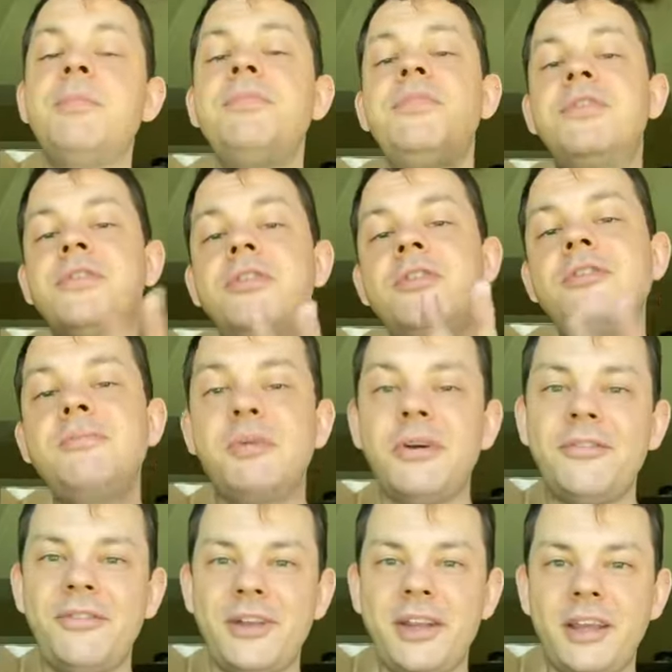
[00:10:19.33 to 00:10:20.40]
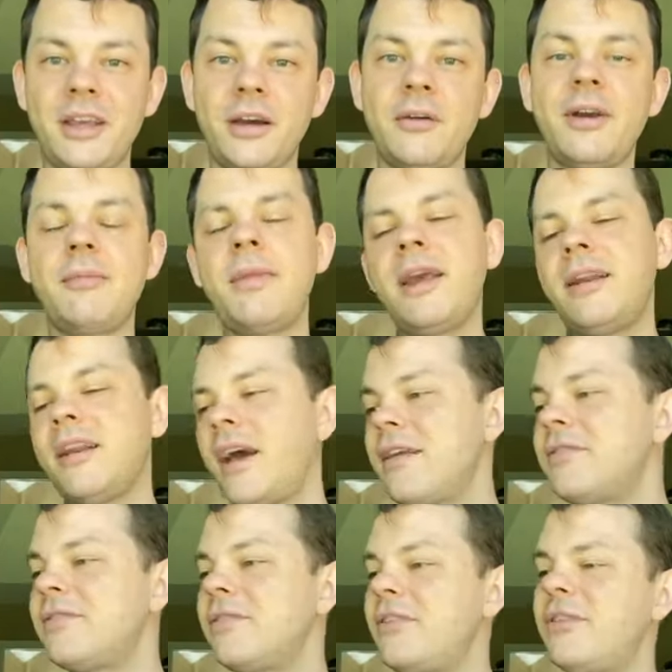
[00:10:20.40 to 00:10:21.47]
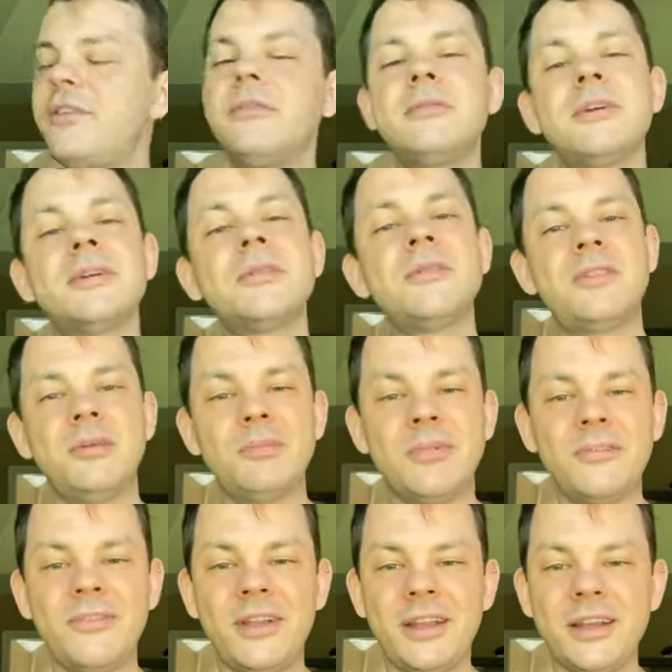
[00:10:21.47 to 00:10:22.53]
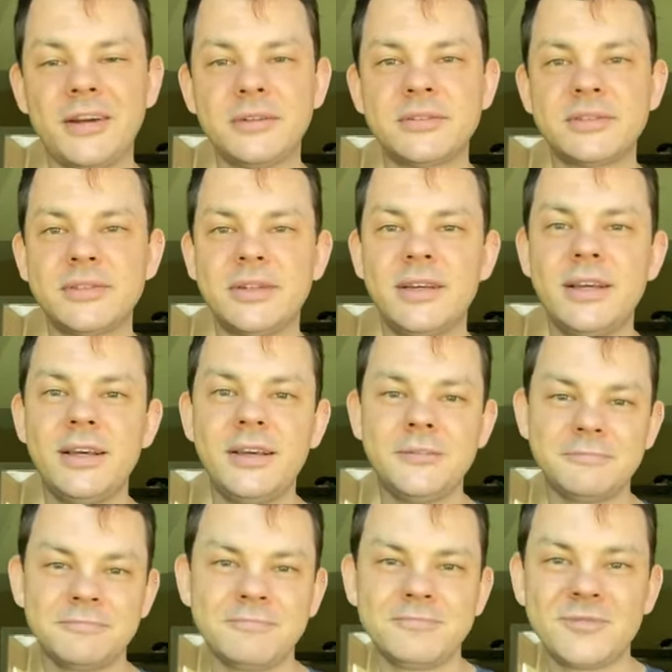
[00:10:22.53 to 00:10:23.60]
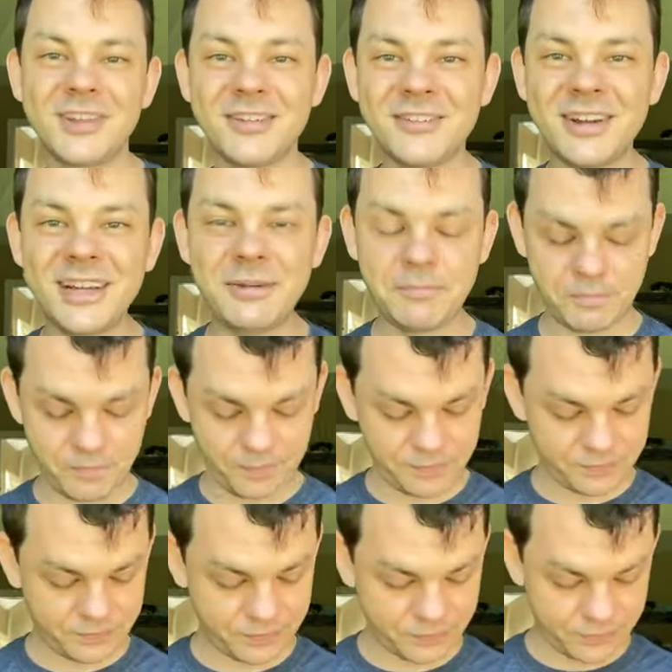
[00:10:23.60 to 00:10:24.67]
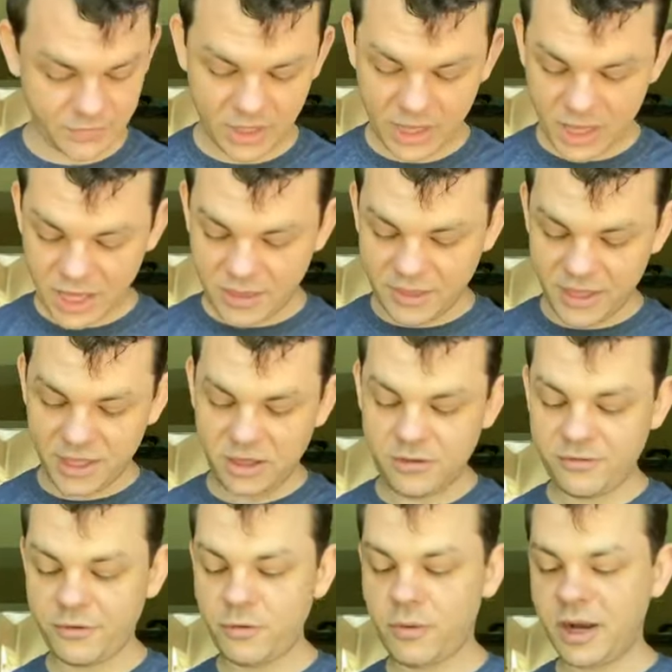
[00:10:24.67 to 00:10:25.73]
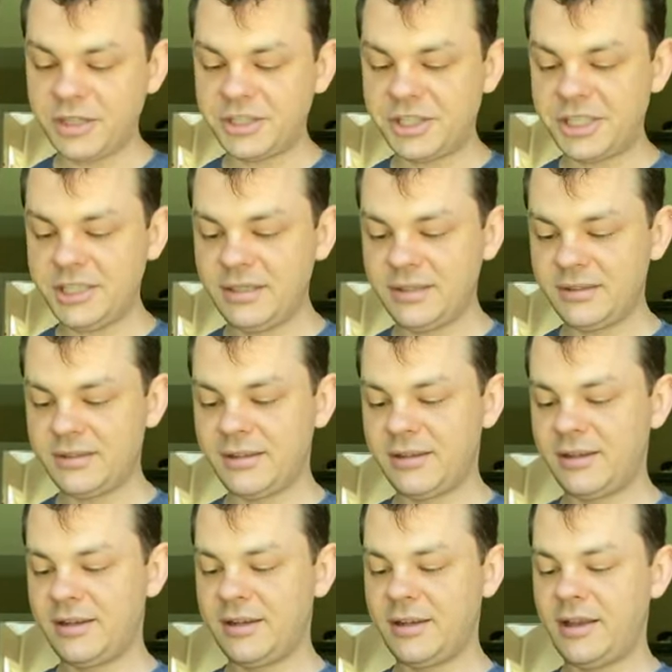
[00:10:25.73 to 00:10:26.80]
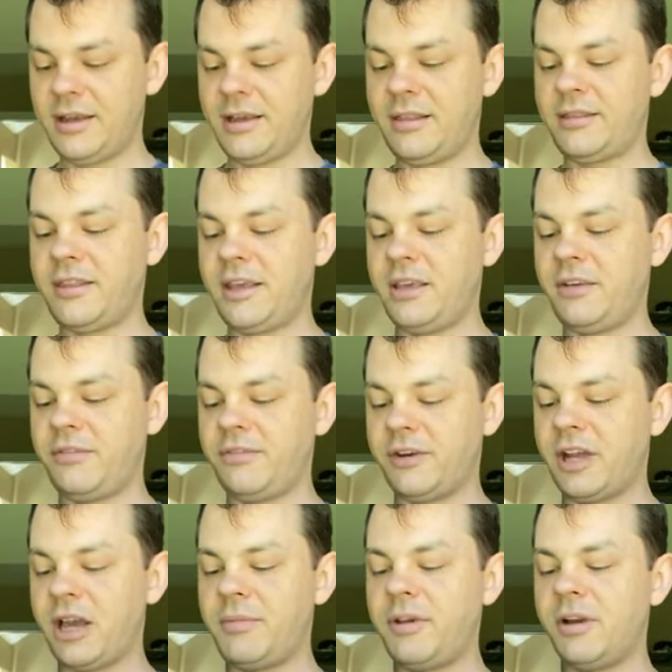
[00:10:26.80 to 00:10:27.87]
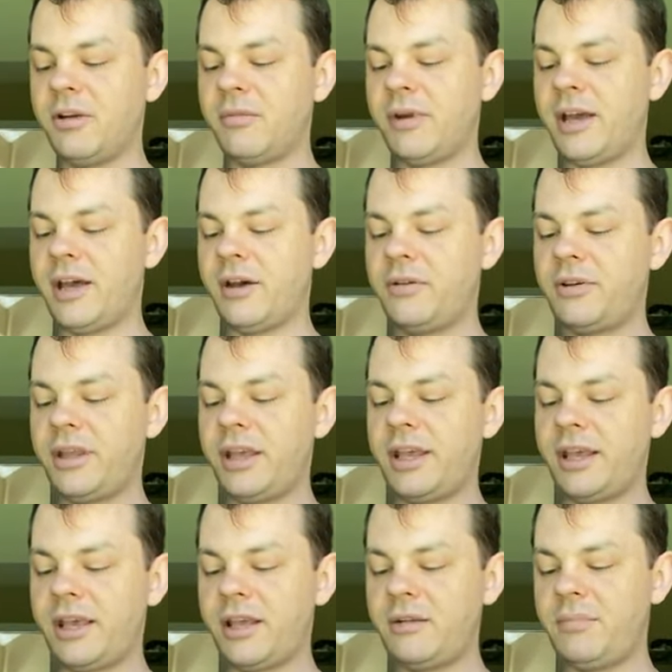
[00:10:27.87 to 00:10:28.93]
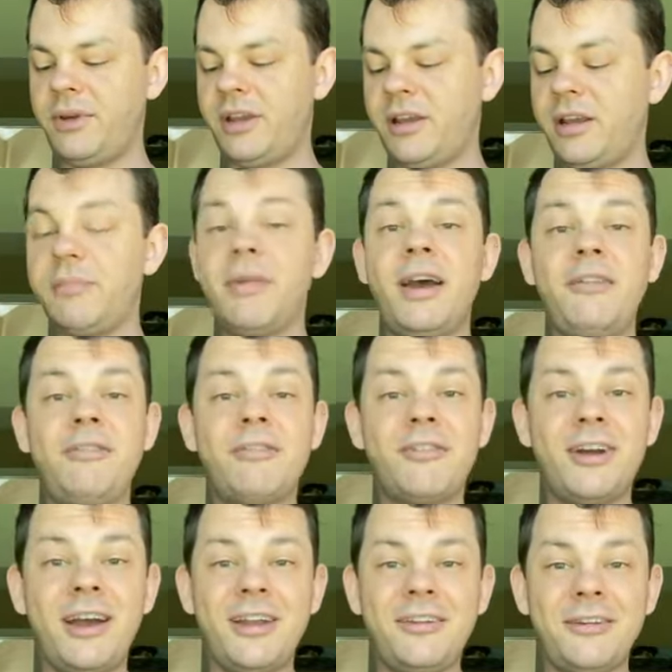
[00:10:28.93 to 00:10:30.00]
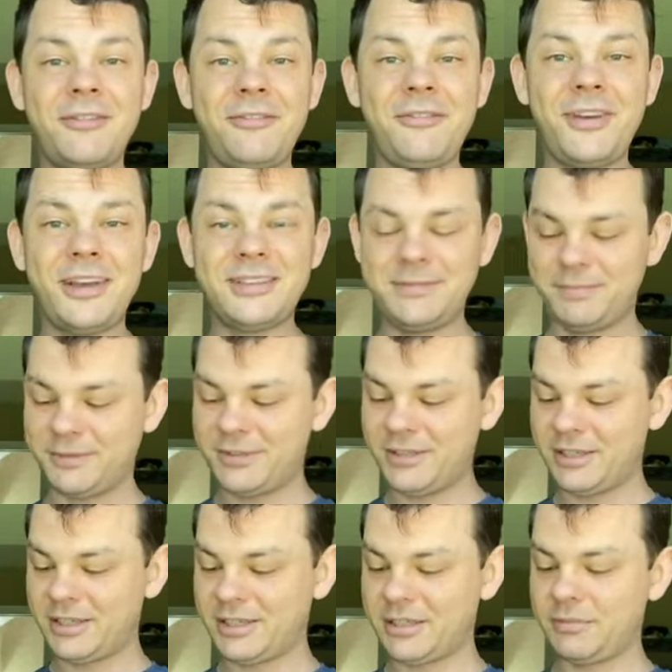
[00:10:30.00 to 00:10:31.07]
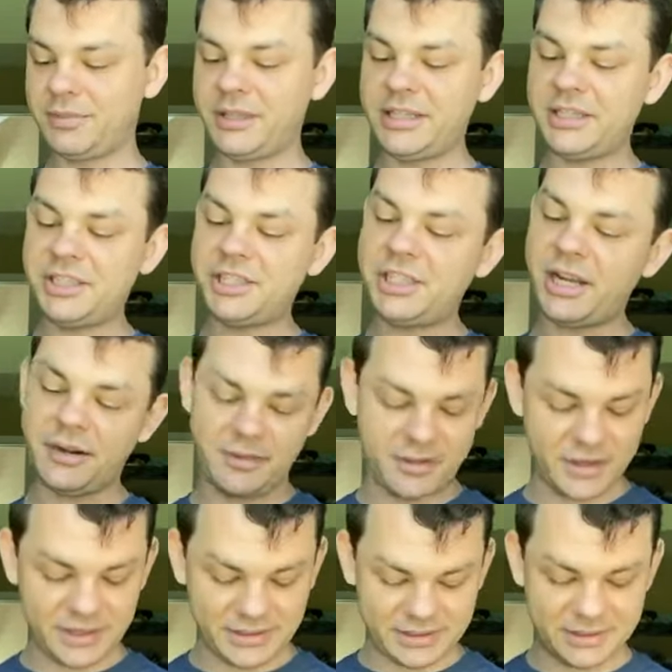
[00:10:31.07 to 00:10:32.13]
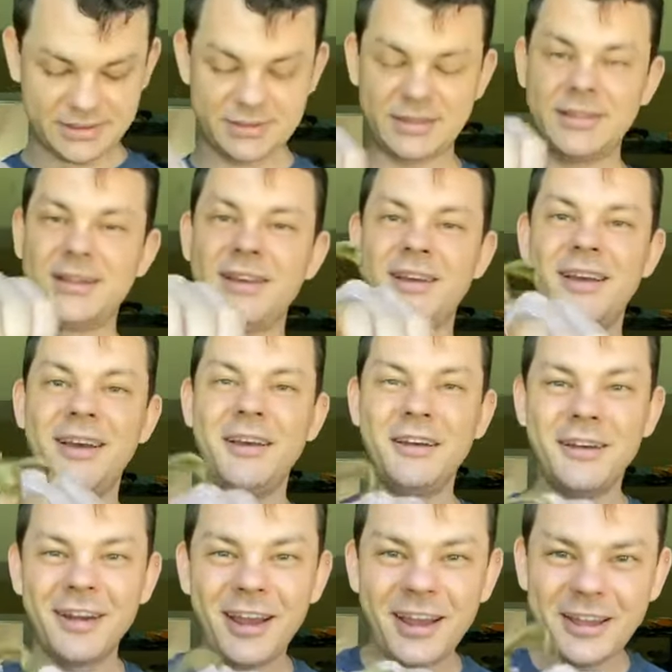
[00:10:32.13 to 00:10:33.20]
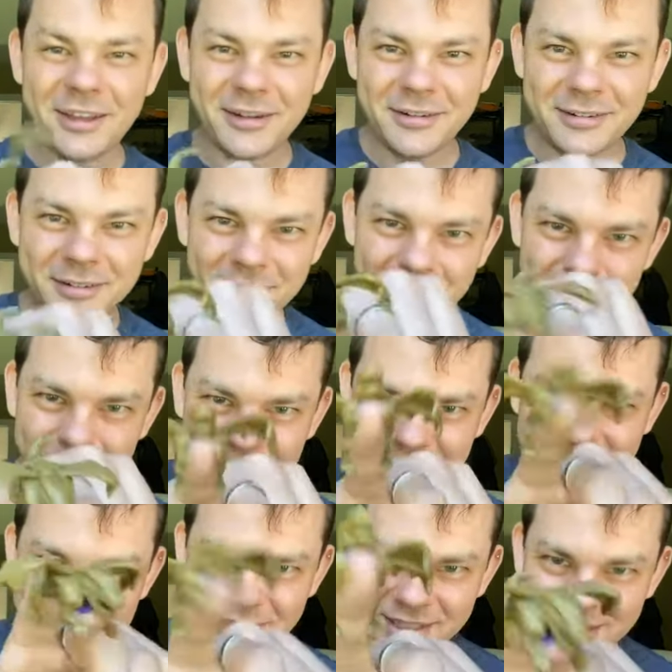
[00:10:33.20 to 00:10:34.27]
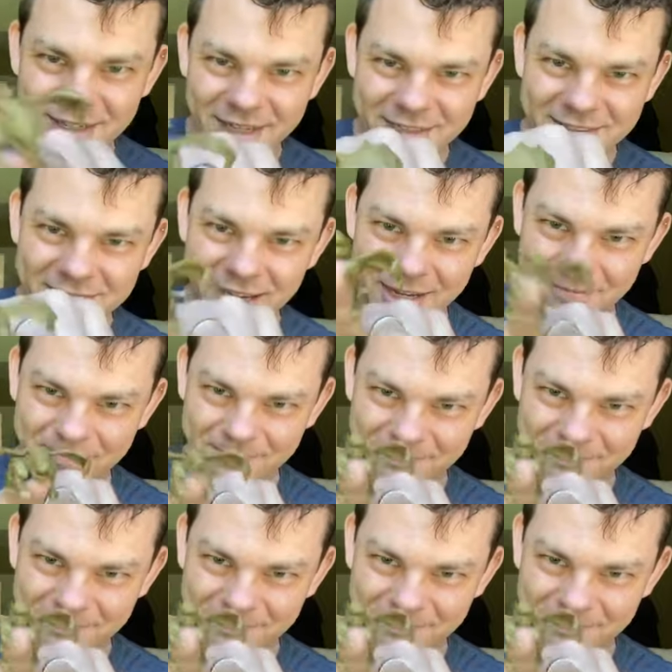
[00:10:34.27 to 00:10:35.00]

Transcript: 2 per video and make nice, cute, little, simple videos. All right? Thank you for watching. Thank you for coming around and being my friend on Facebook. Please share this. And we'll see you next time.